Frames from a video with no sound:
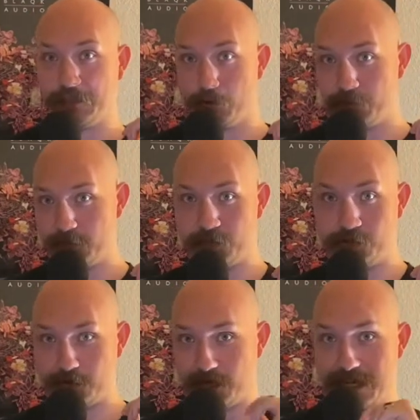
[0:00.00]
grocery
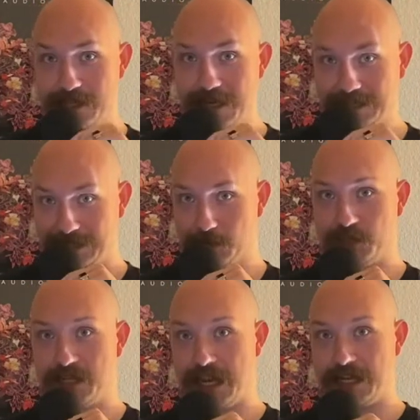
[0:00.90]
store in the next couple
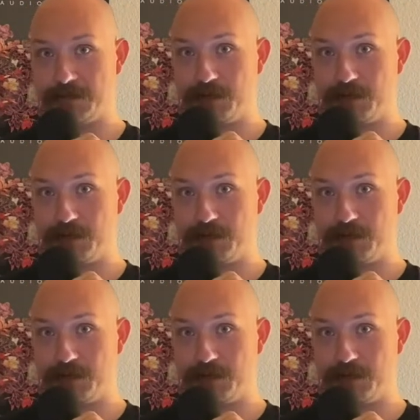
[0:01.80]
of days,